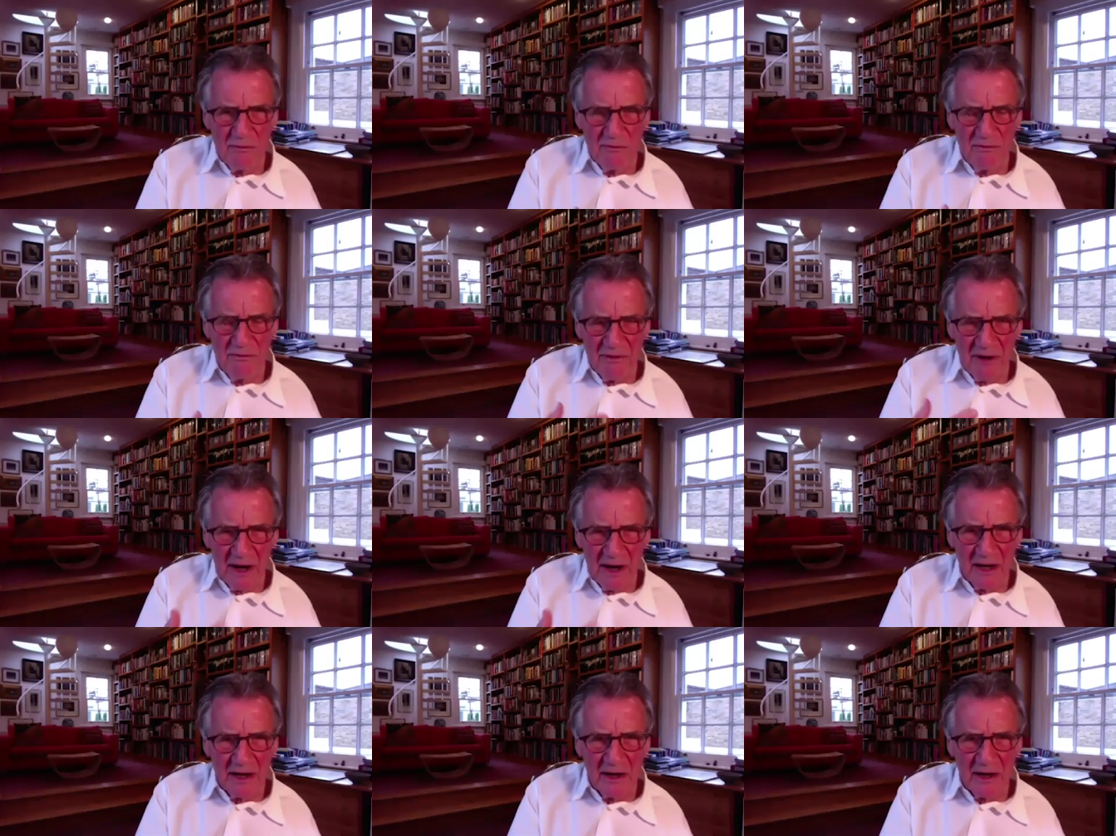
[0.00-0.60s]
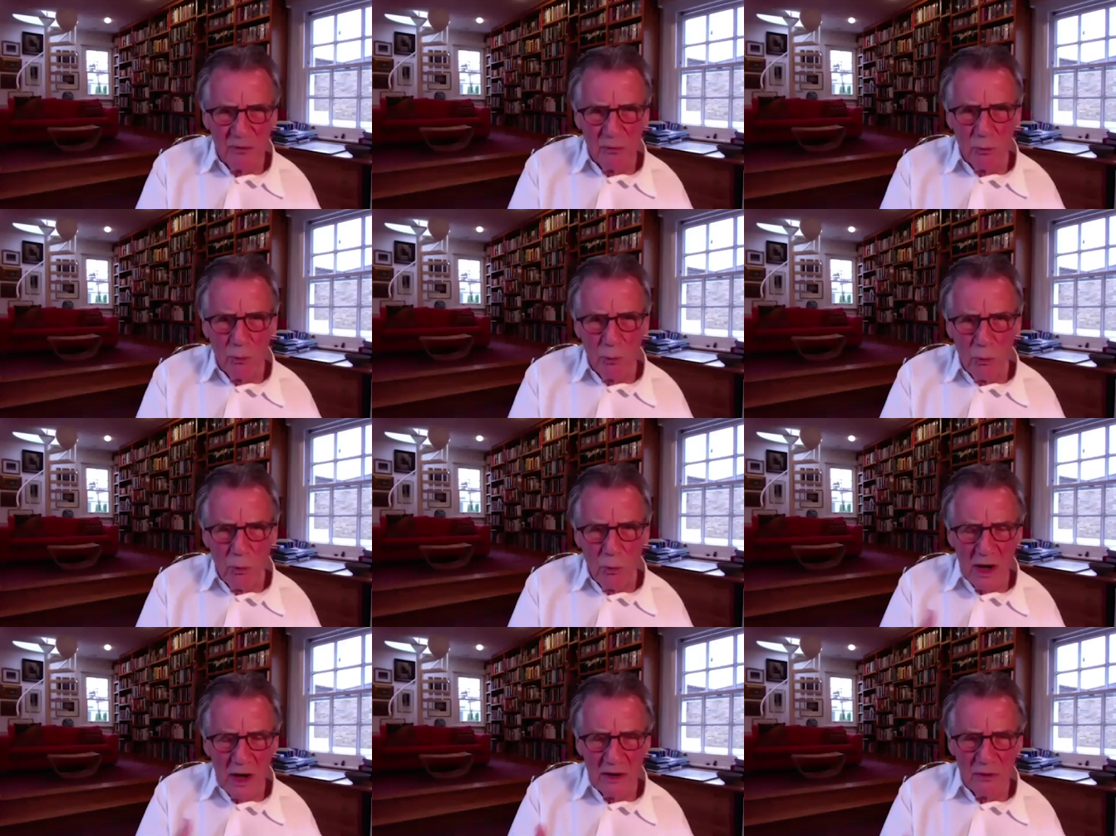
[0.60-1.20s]
violent
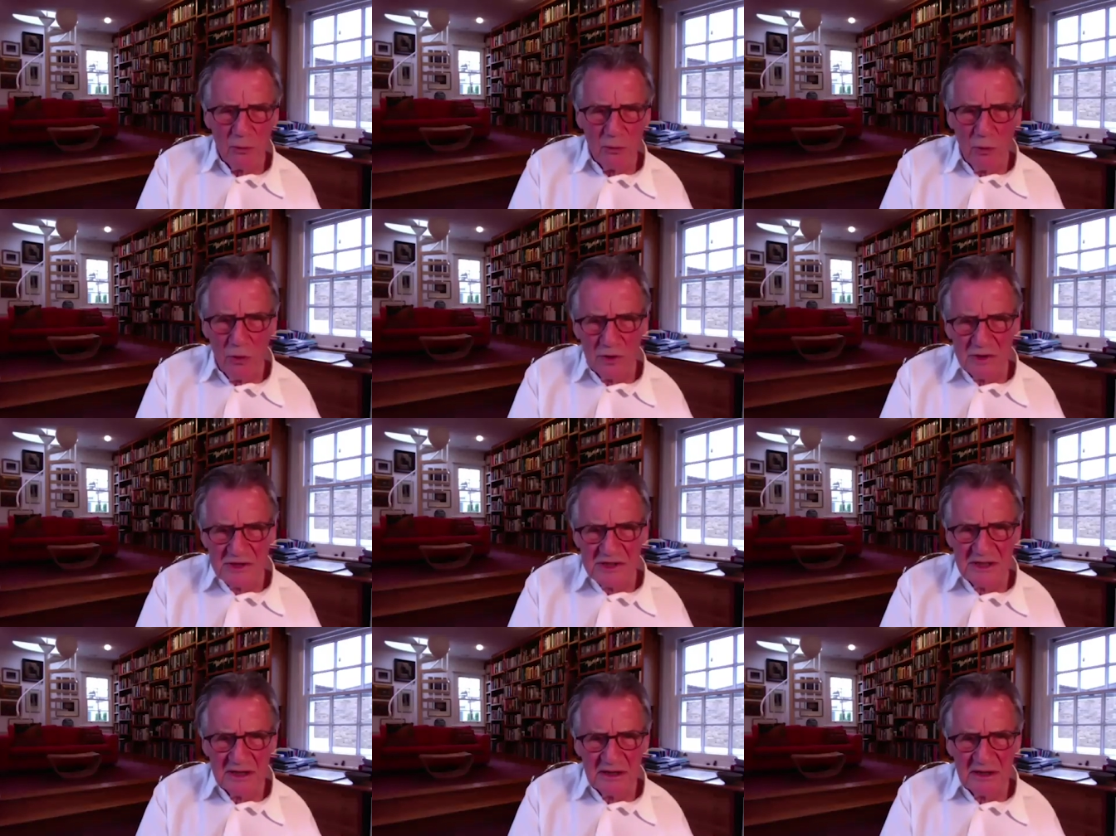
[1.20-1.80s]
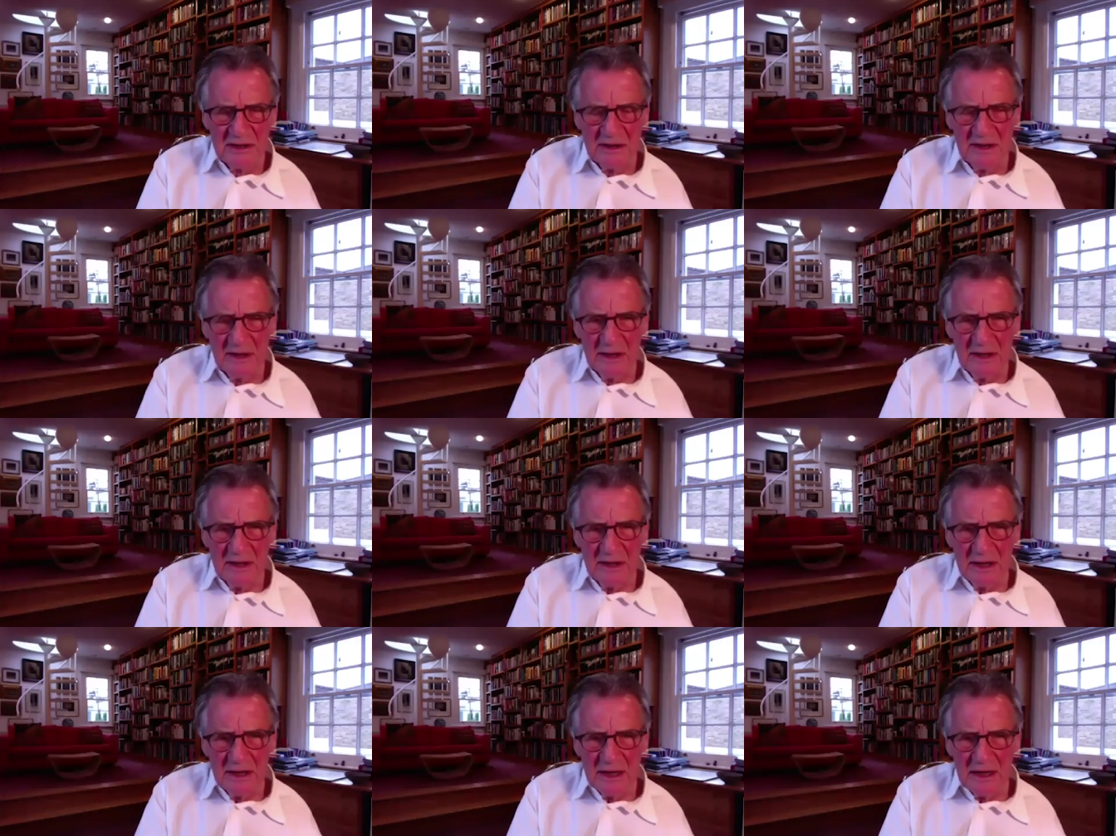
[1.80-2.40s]
white water
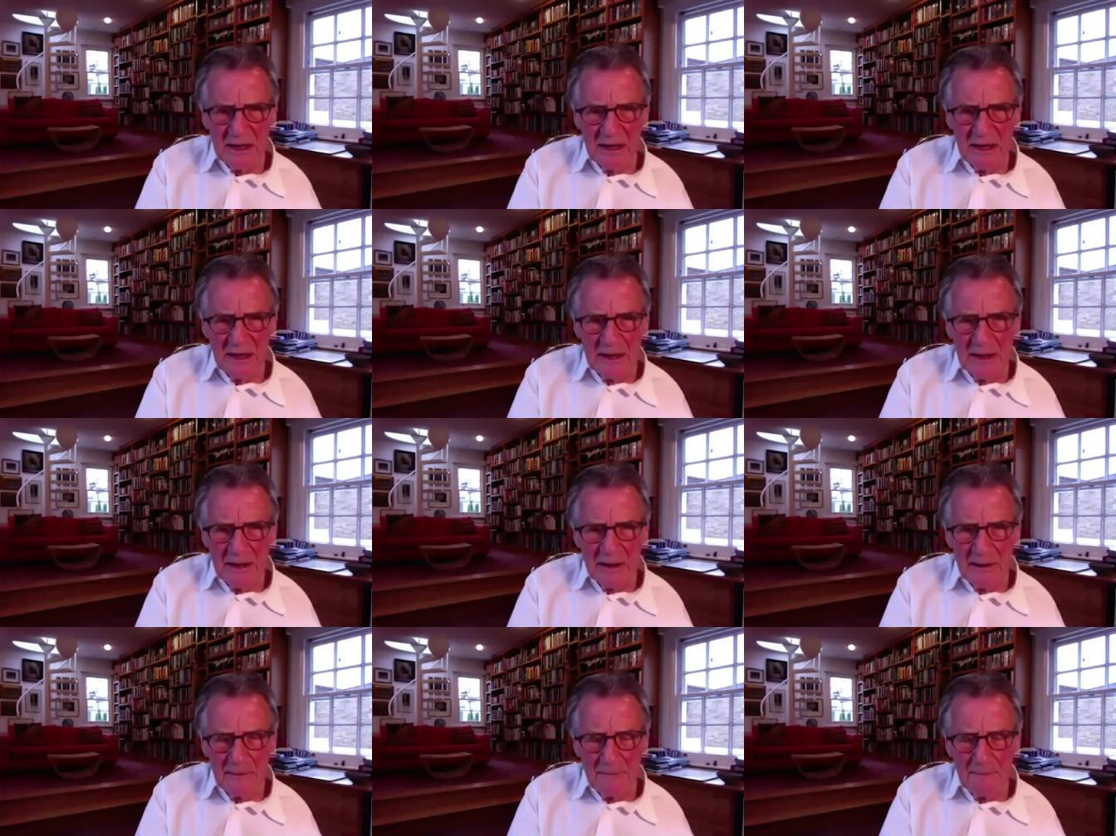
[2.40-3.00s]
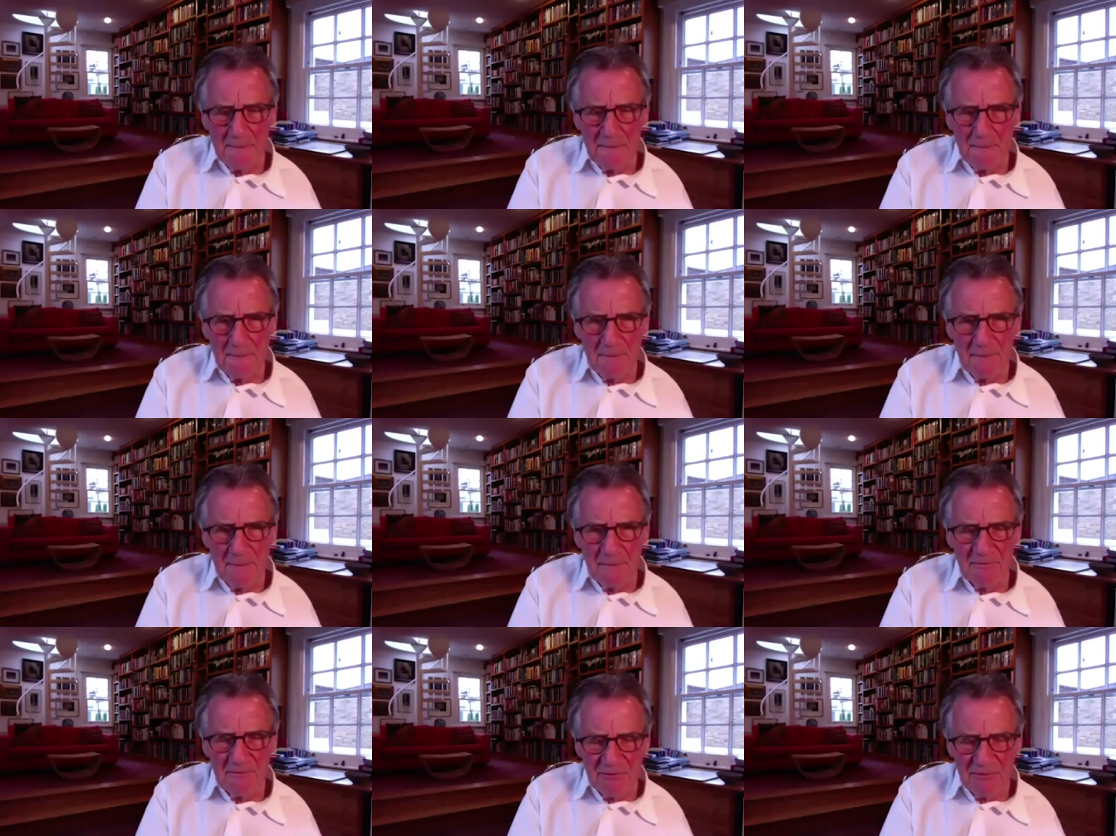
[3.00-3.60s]
um,
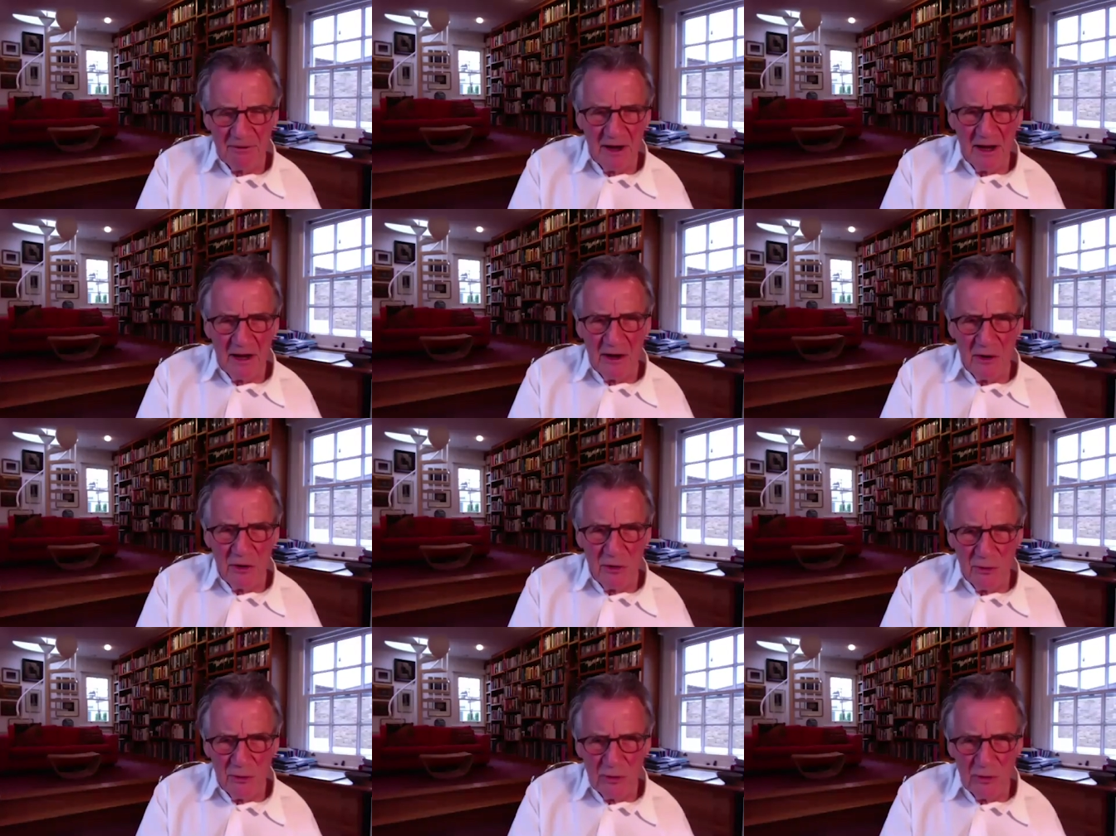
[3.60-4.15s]
flow.